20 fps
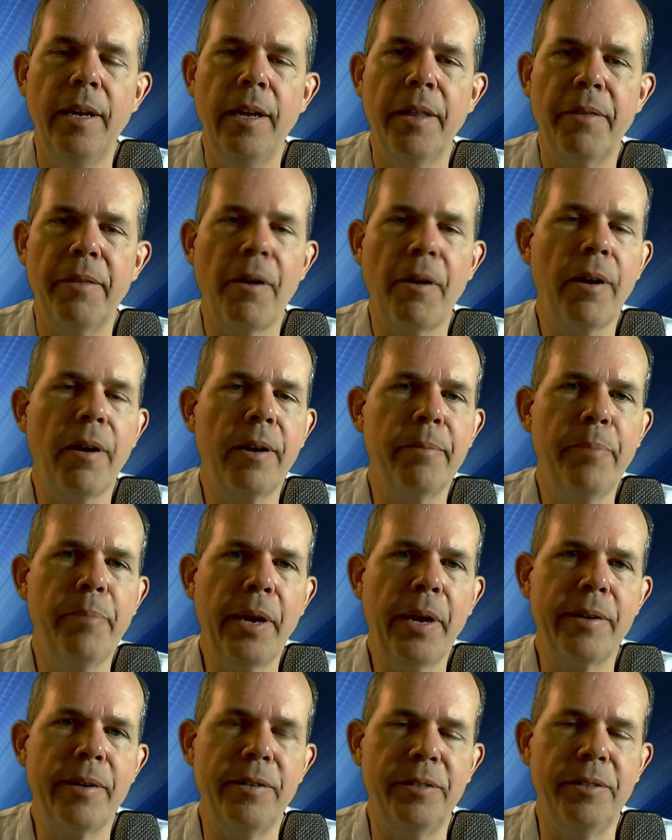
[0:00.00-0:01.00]
There are
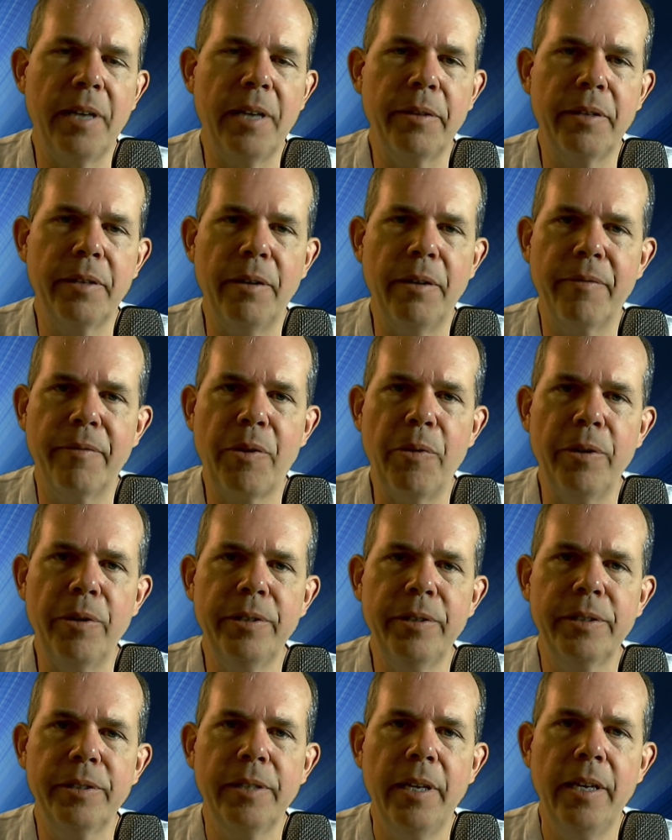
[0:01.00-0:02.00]
competitors out there, of
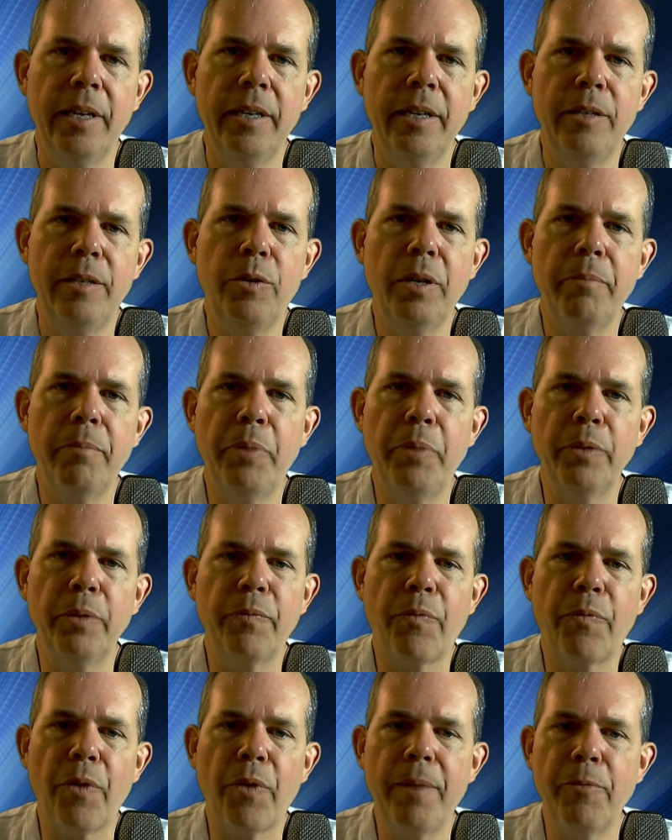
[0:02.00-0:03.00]
course. You can build
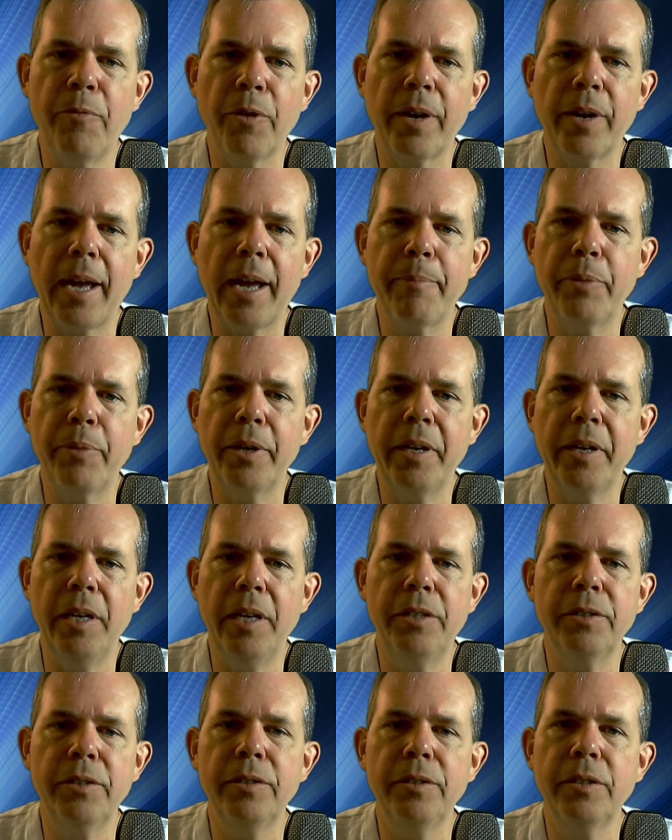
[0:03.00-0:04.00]
framework
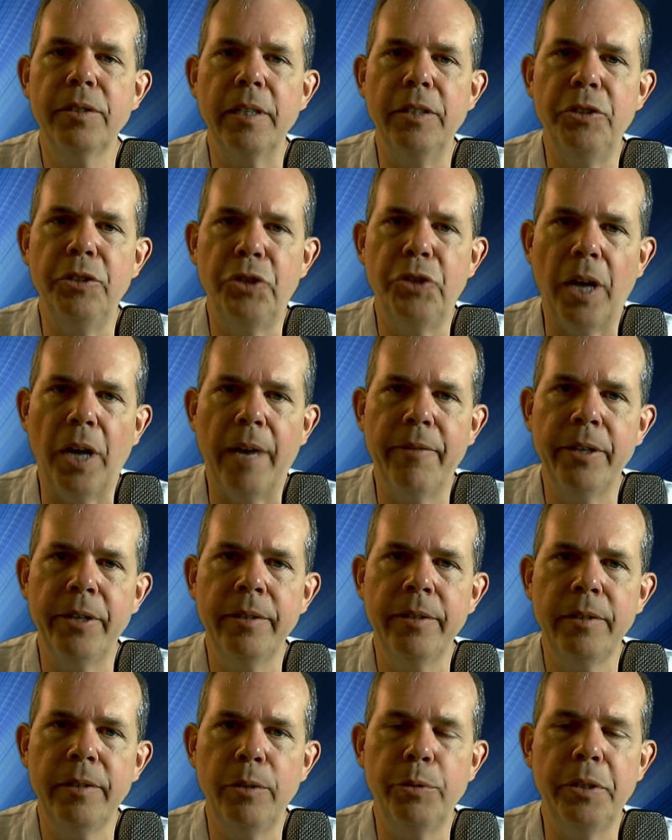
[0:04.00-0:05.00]
applications in
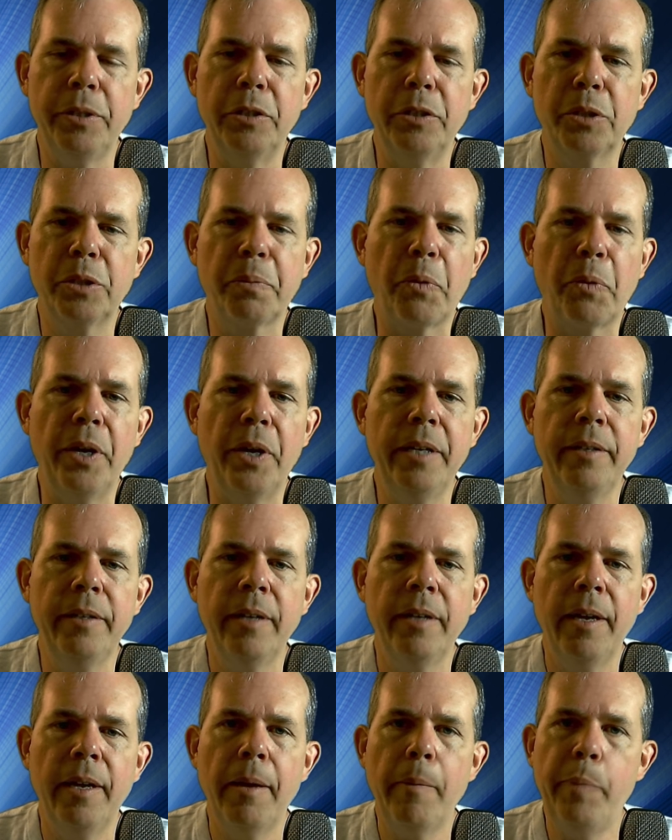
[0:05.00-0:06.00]
Java using Spring,
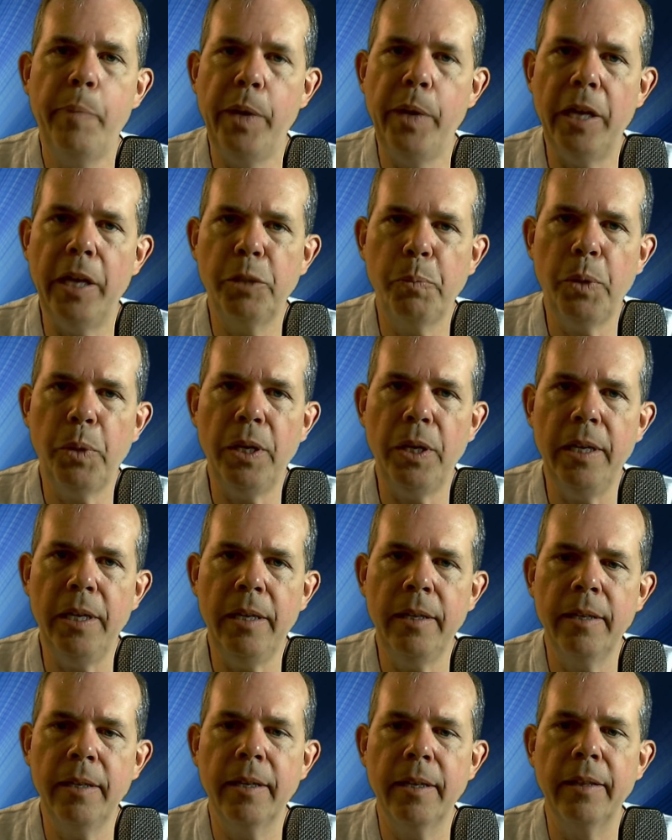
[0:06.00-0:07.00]

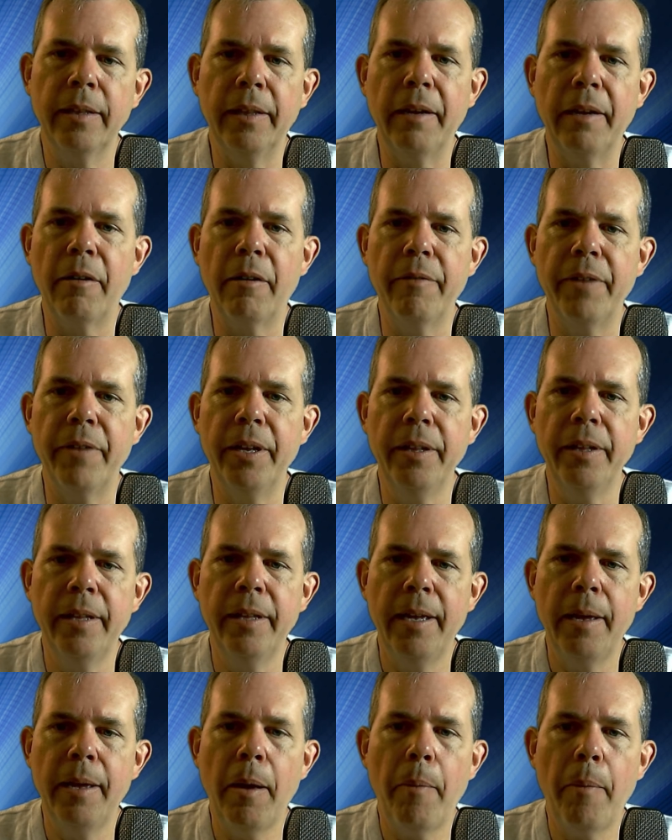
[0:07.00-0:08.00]
PHP, Laravel,
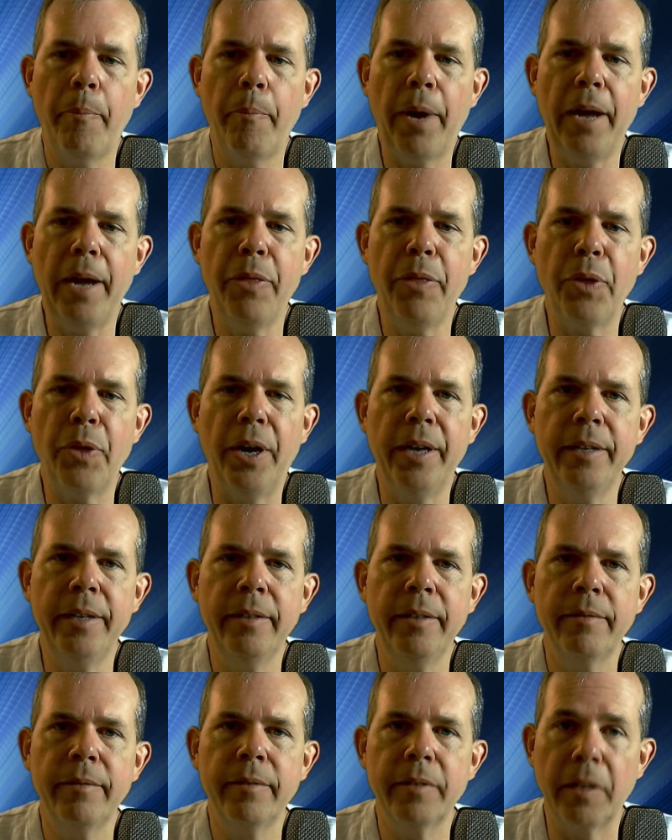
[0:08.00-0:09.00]
Python,
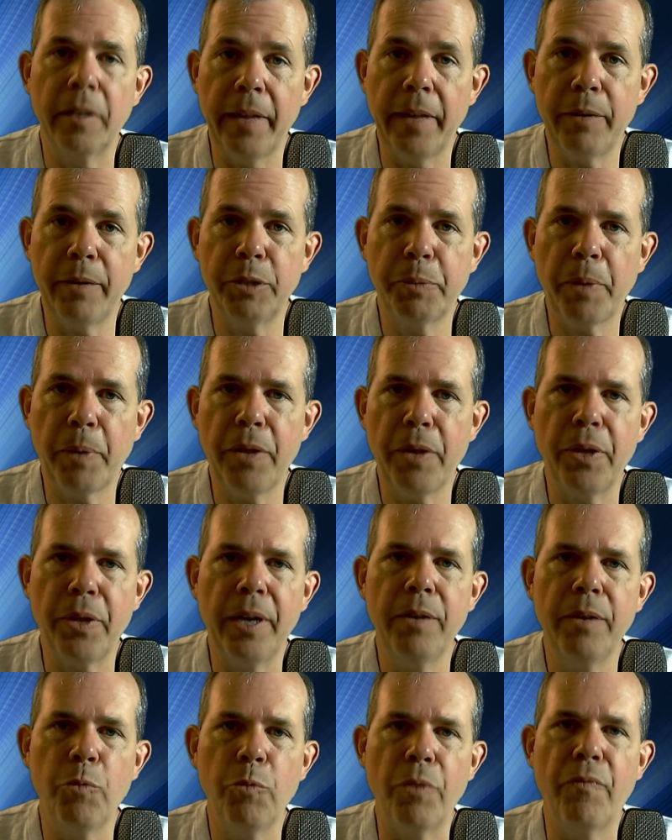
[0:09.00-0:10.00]
the language
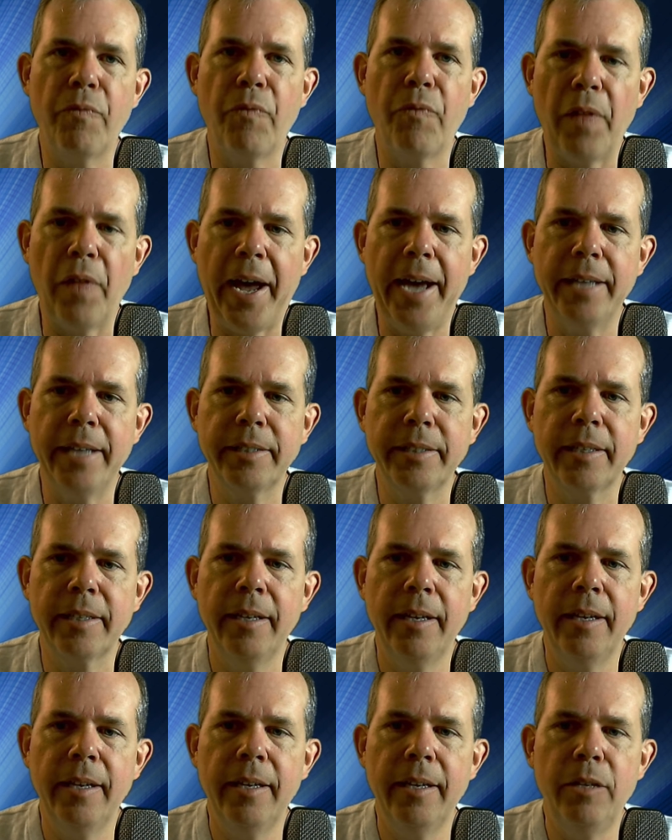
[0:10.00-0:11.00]
Python with Flask.
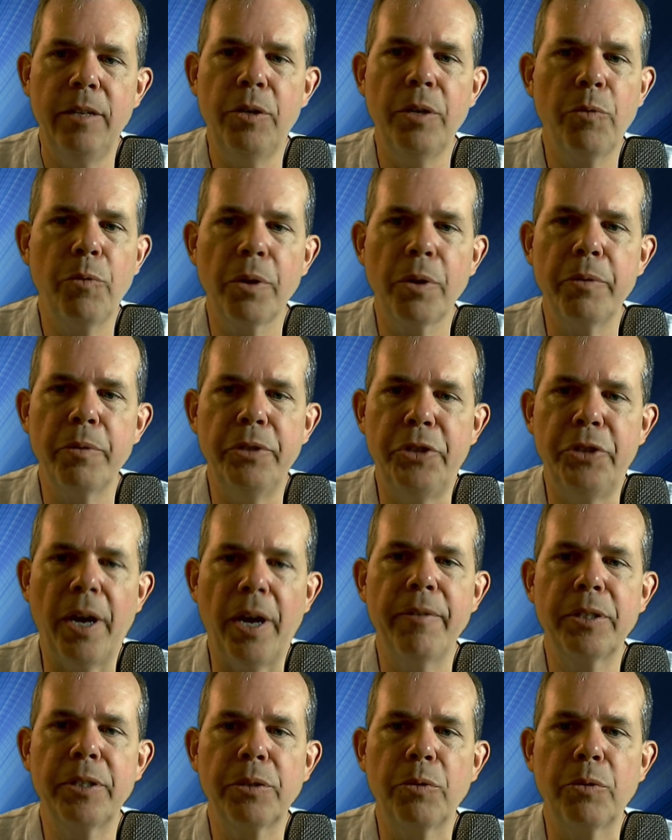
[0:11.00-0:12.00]
You could work with
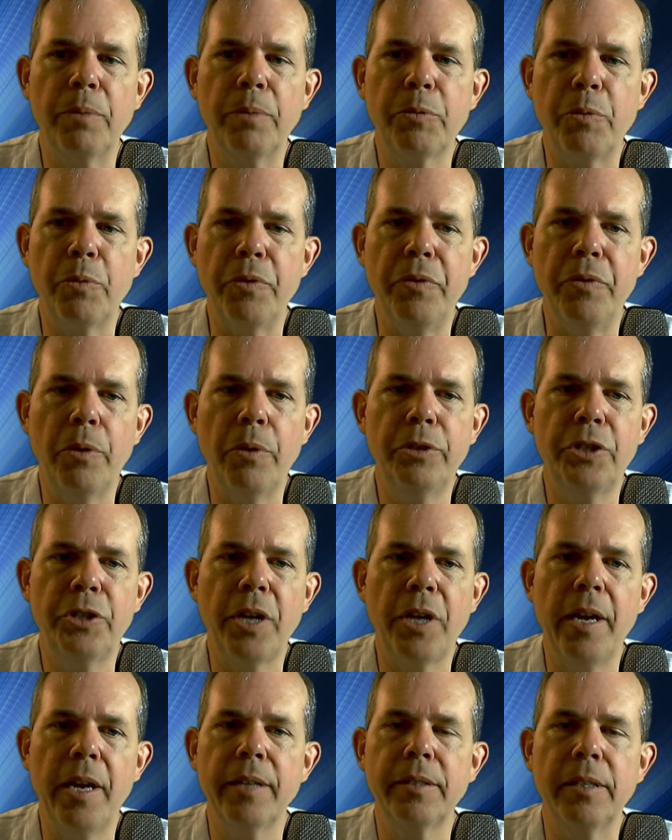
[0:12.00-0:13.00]
JavaScript with
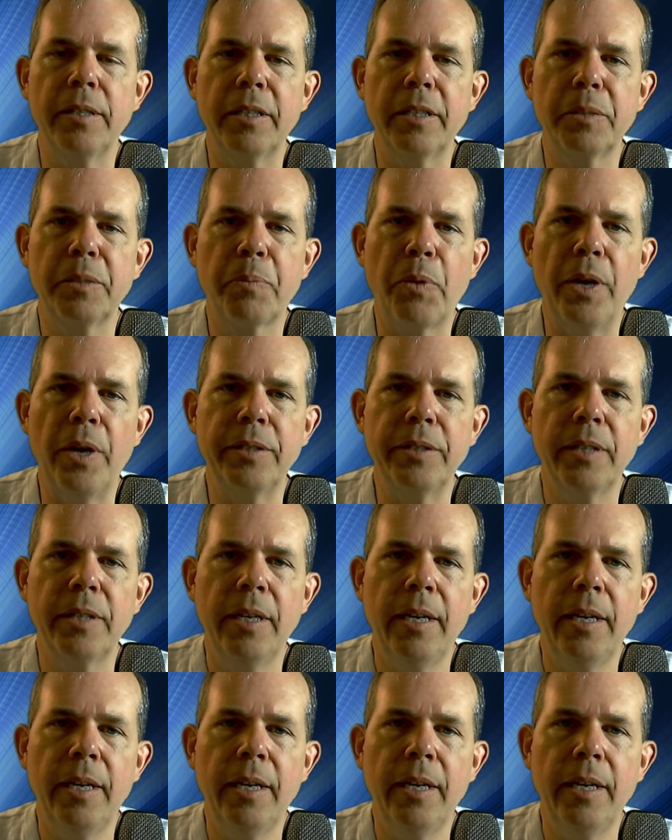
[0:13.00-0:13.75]
Node.js and Express.